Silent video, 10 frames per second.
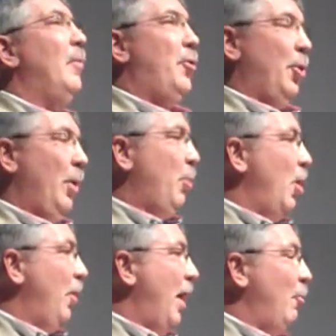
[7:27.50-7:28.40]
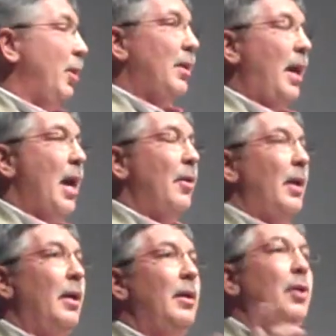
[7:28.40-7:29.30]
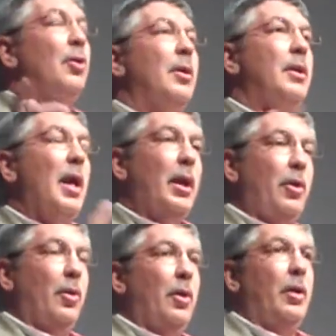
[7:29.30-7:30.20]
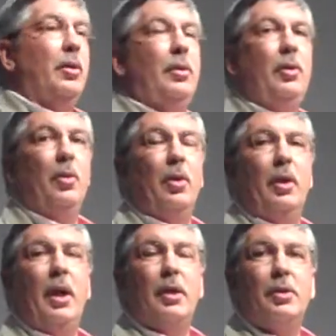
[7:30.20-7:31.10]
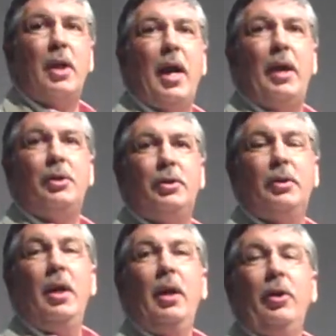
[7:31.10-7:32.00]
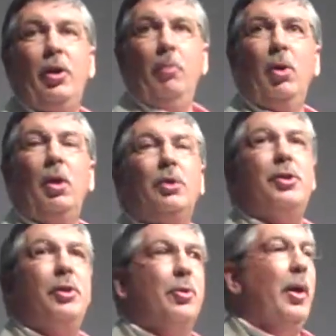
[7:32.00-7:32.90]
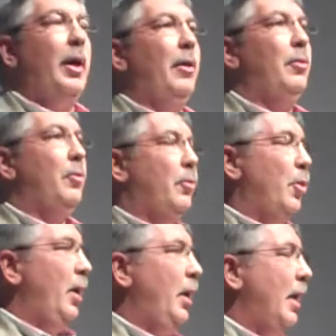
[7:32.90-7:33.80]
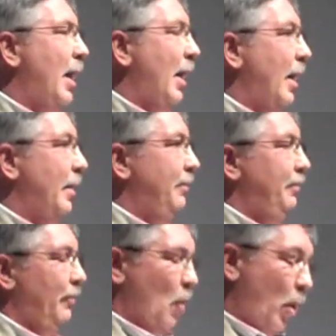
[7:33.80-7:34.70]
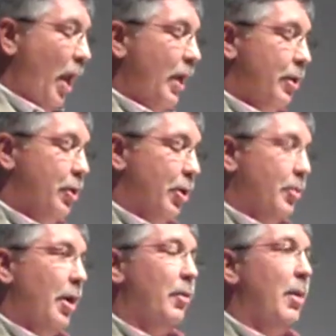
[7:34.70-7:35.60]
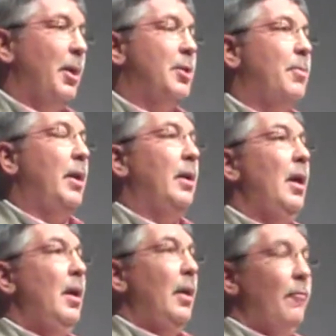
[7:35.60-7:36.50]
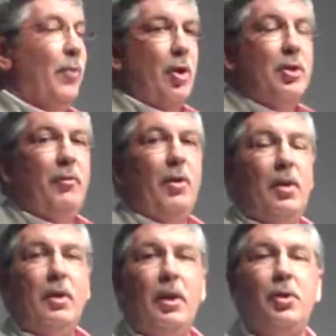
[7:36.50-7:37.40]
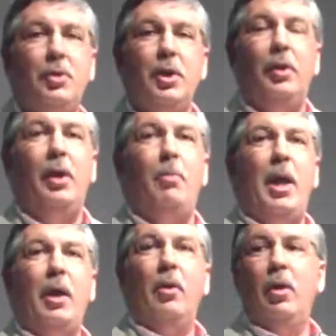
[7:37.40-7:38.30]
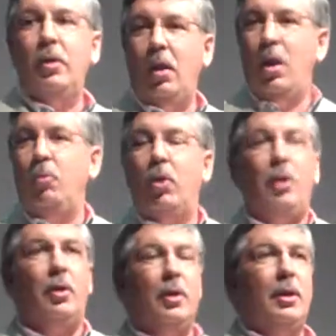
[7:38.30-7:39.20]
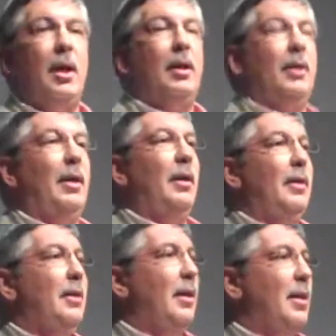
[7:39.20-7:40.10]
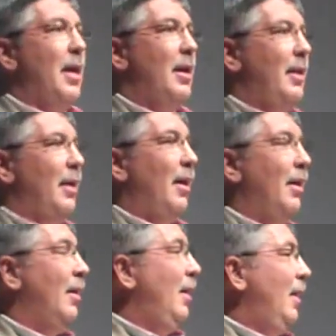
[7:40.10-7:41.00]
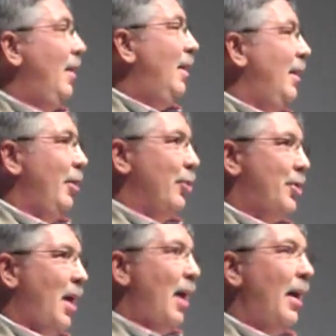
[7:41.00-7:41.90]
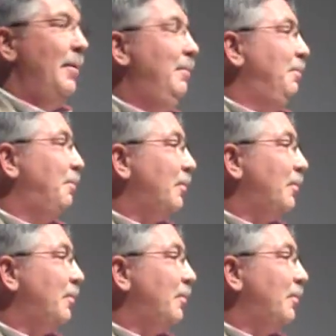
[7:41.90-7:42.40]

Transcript: Through a program with the county, you can take your slash, your mulch, your tree well, not just your tree trimmings, but for those of you that think you still need a bagger on your lawnmower, you can take that in there. Your sod.